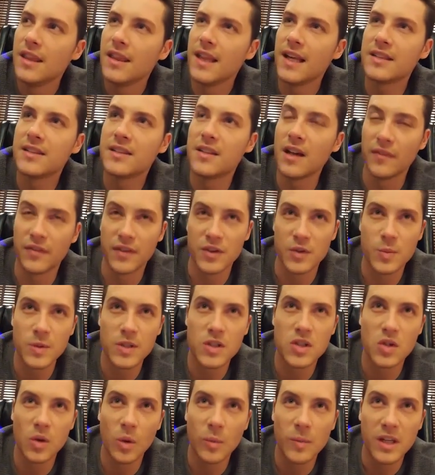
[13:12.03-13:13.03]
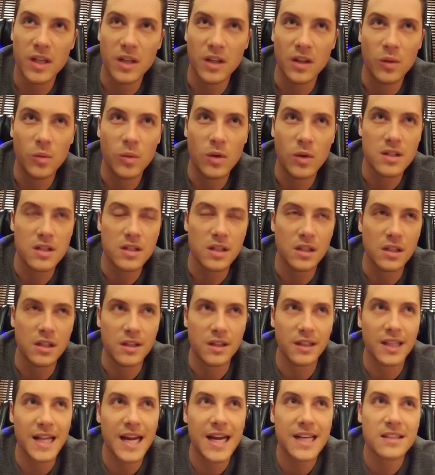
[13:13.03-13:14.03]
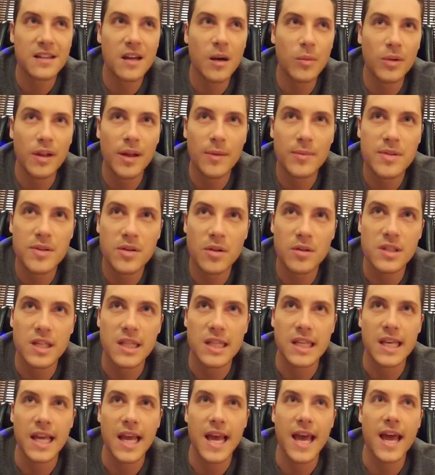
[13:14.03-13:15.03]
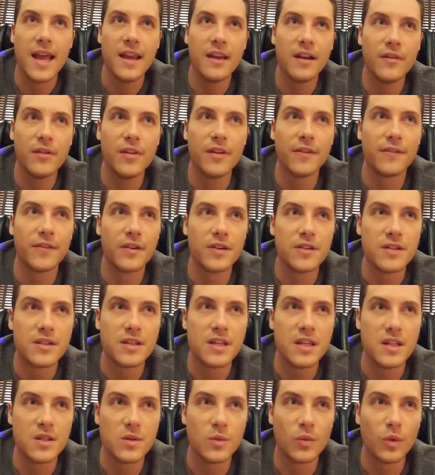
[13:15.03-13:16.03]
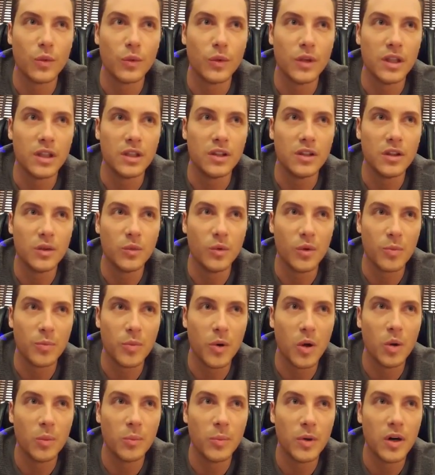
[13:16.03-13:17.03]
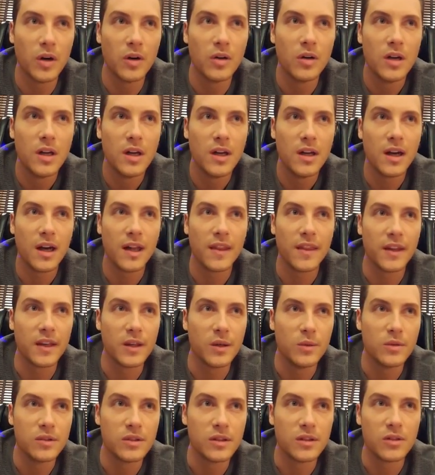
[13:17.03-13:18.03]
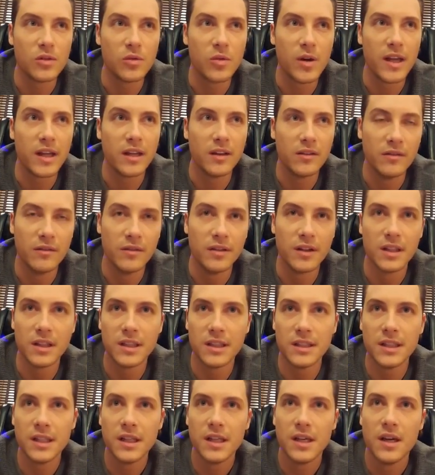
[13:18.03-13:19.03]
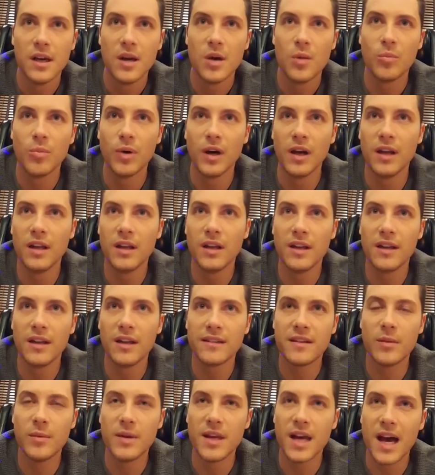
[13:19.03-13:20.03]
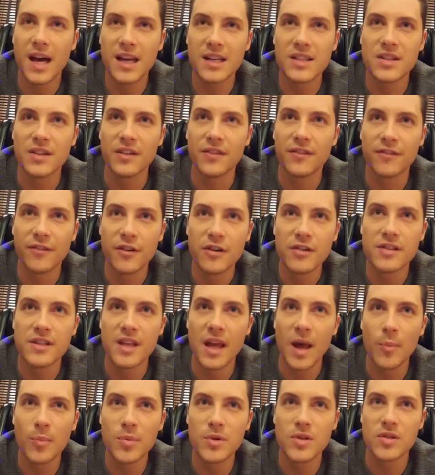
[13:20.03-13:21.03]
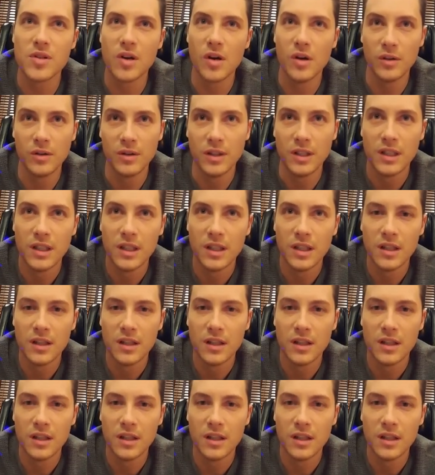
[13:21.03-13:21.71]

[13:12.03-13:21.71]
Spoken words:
That's tough. There's been so many good ones. The last couple episodes at the end of the first season were really good with Pulpo. I think he was a great villain. But to be honest, the first episode,